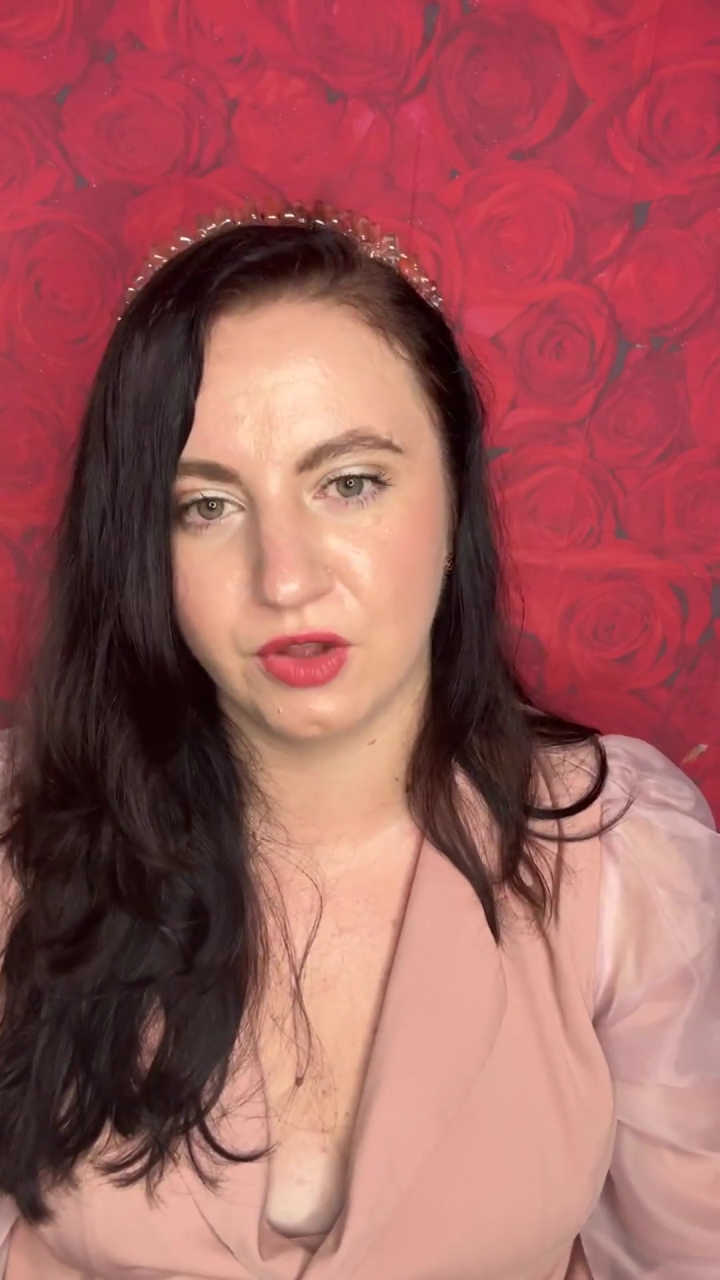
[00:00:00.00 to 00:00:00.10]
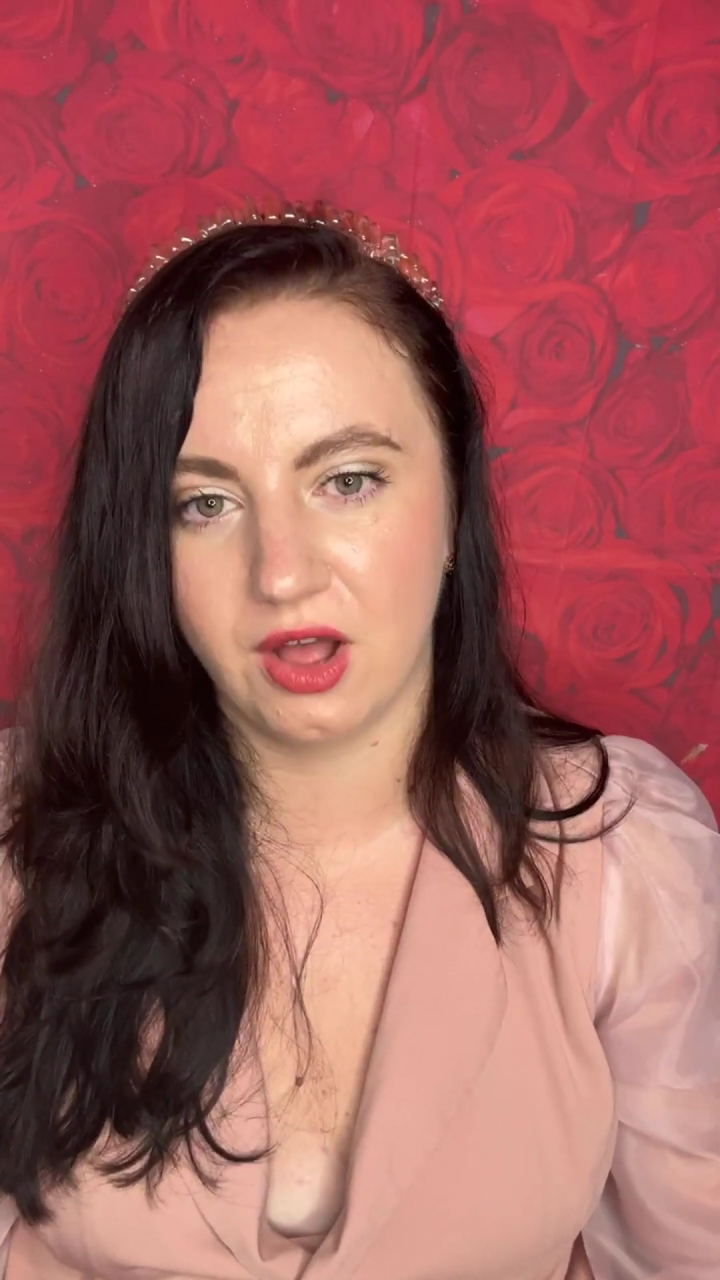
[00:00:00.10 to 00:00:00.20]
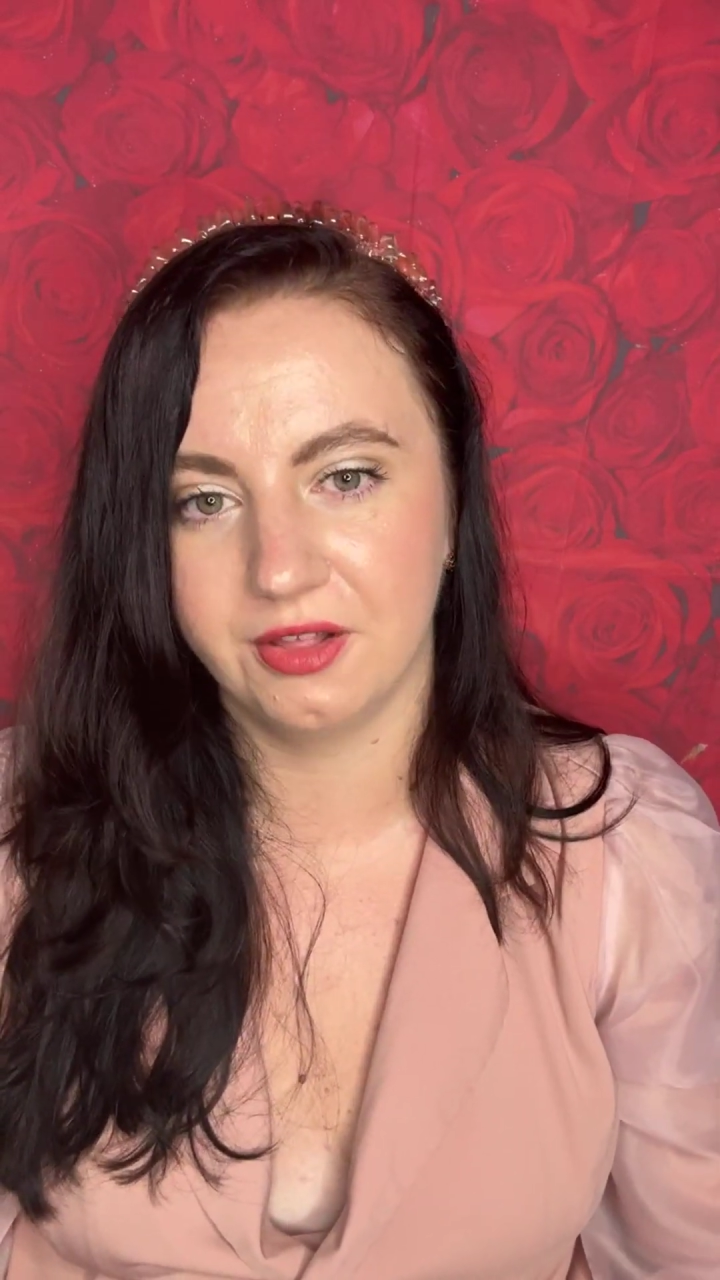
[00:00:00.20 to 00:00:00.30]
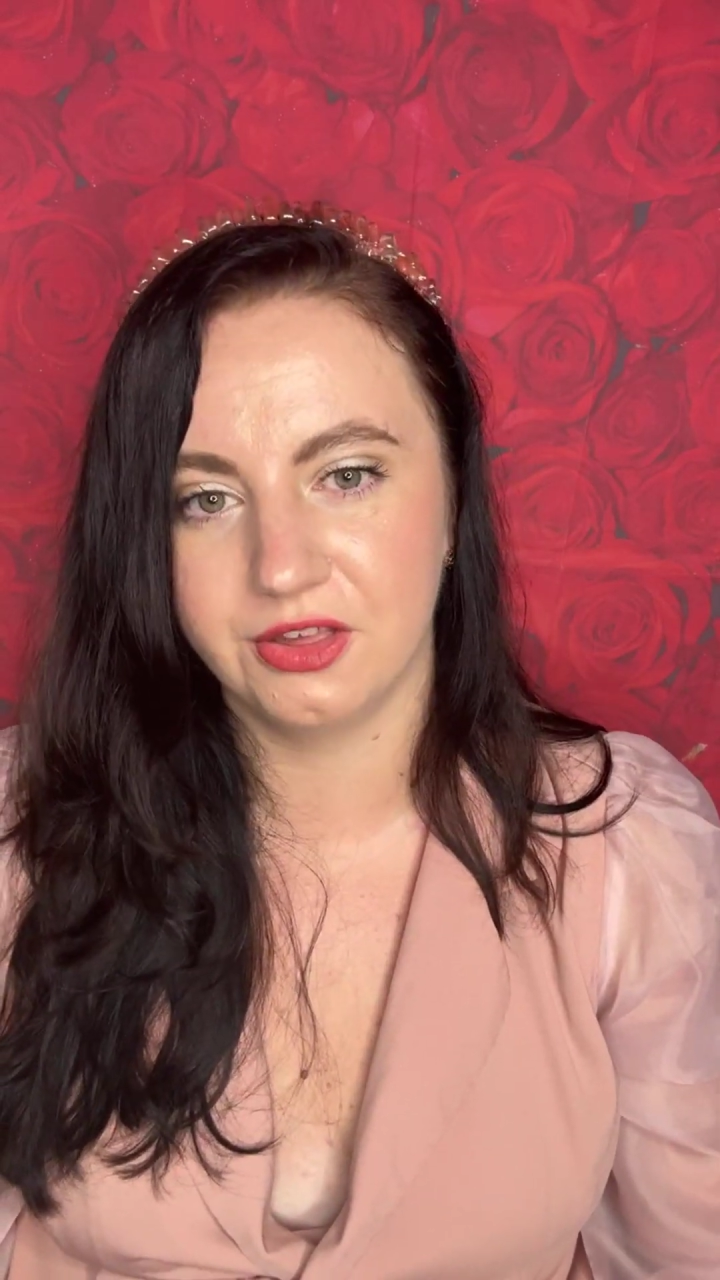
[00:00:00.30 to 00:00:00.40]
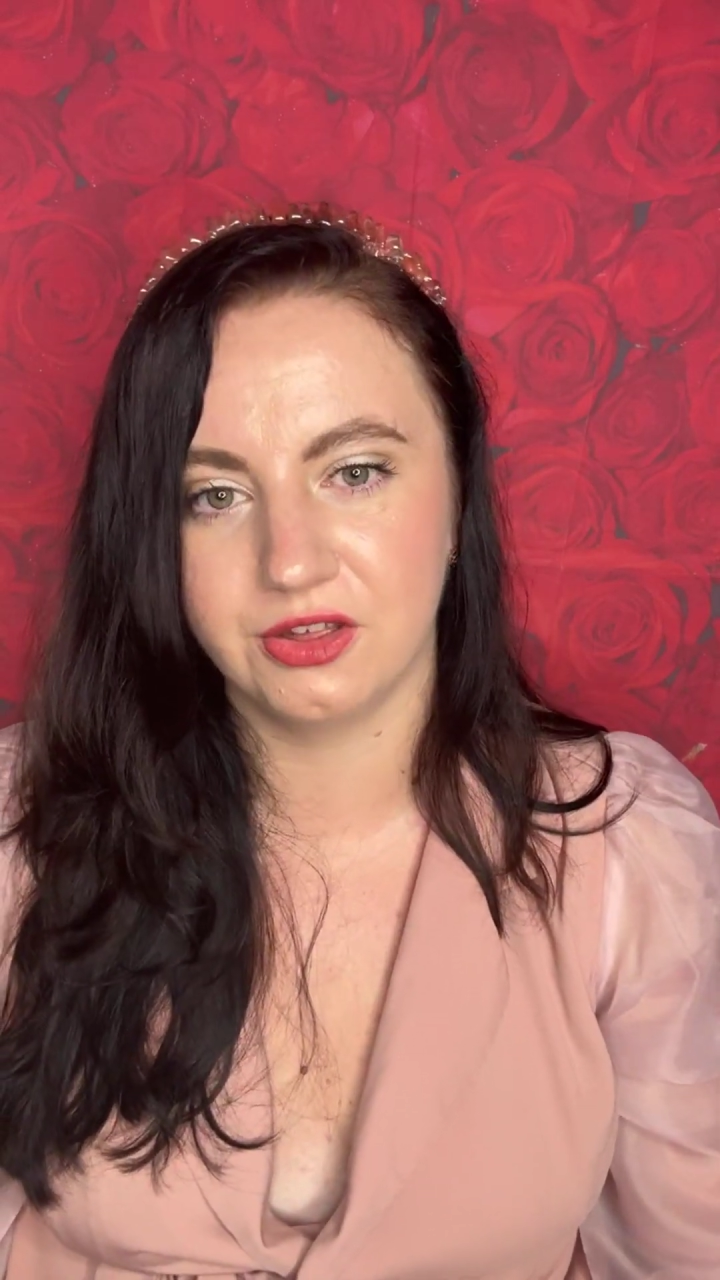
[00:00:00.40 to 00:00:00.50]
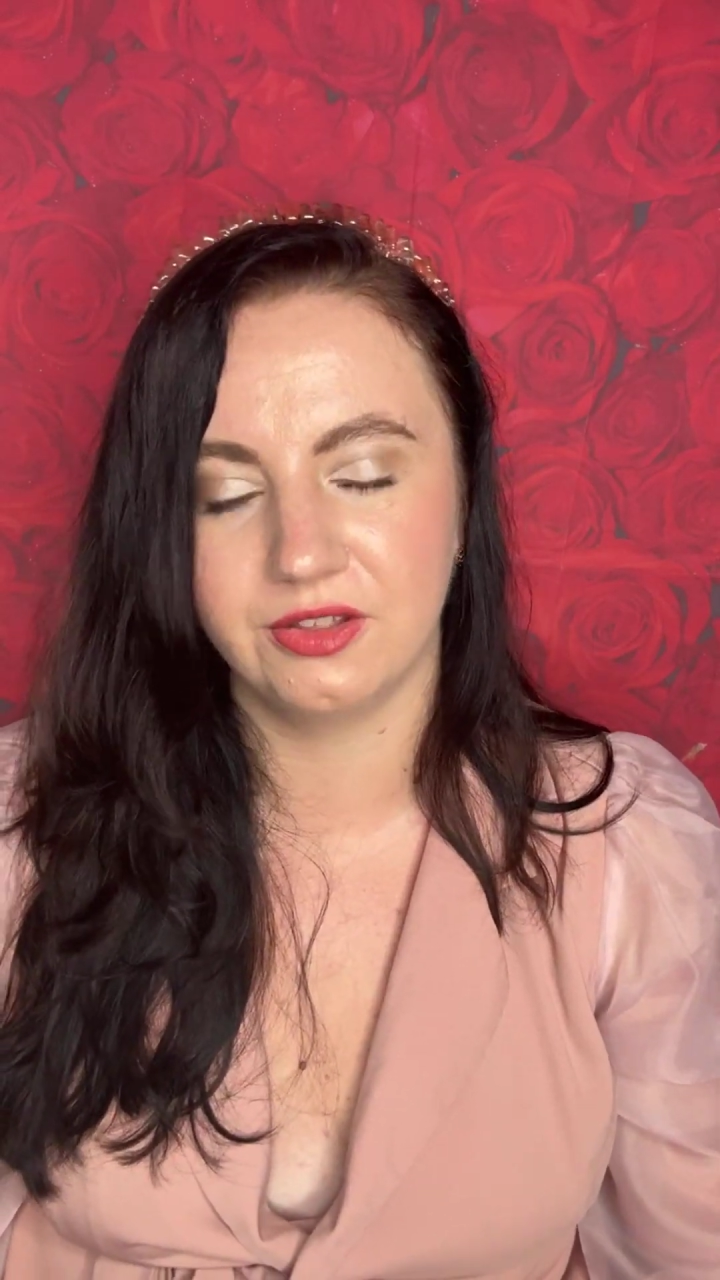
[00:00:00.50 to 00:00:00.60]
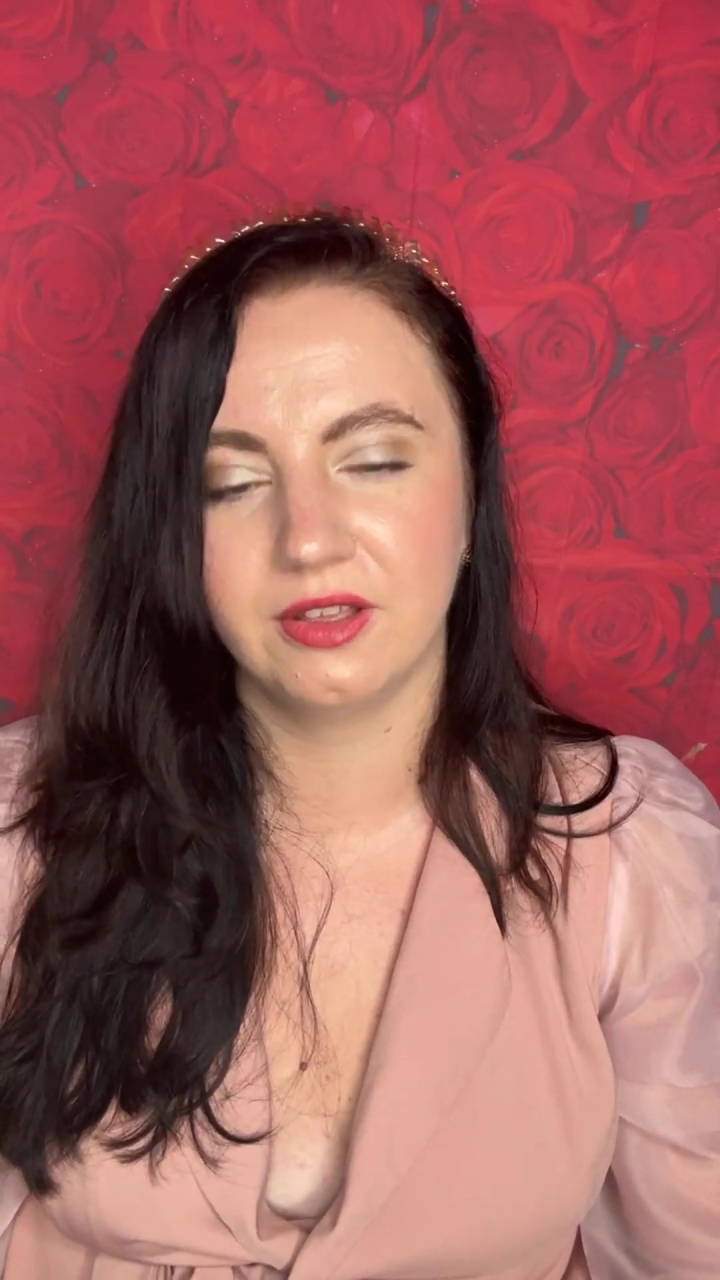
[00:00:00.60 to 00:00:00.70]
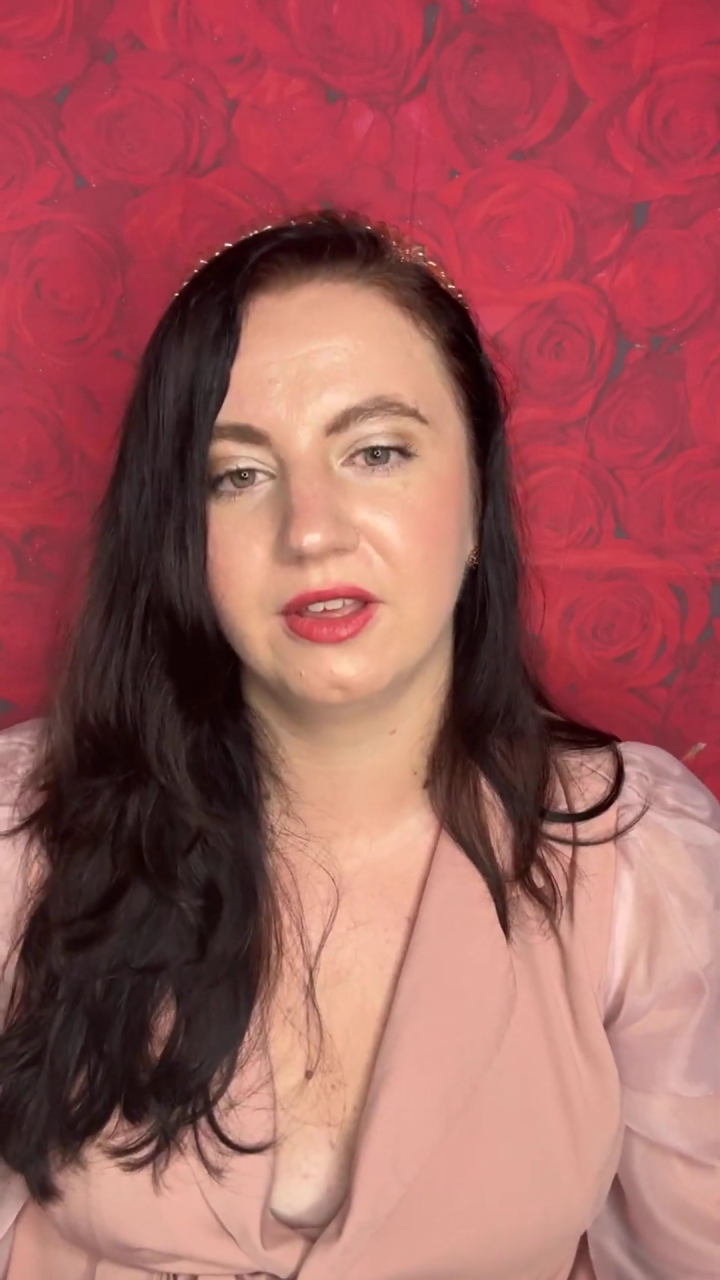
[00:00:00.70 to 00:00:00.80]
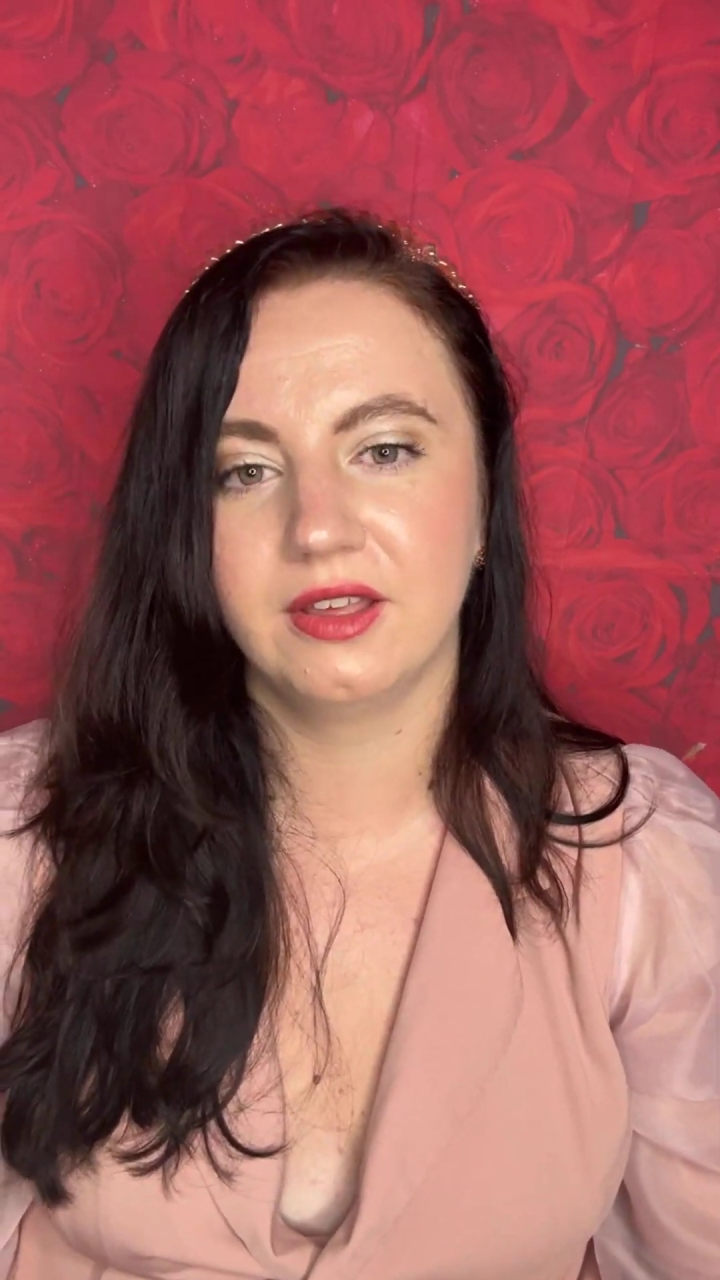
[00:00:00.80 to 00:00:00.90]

knowledge and